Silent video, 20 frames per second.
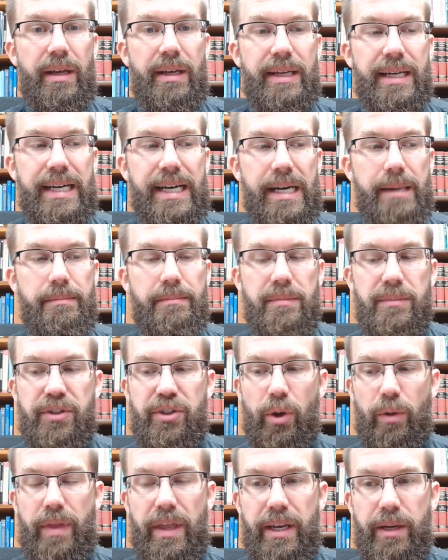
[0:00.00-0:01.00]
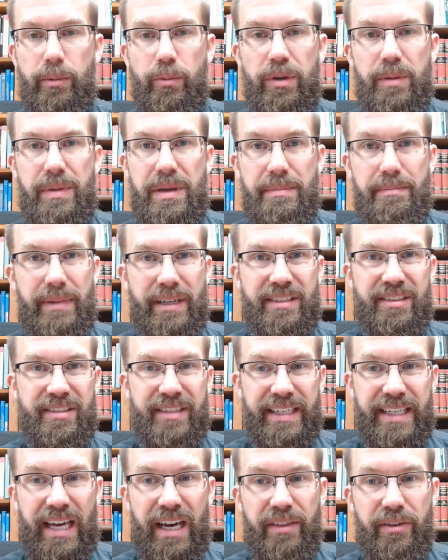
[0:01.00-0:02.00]
um, so that it would be mixed
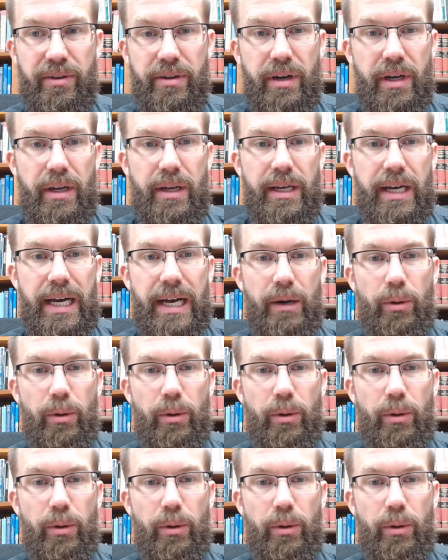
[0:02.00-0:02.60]
together uh,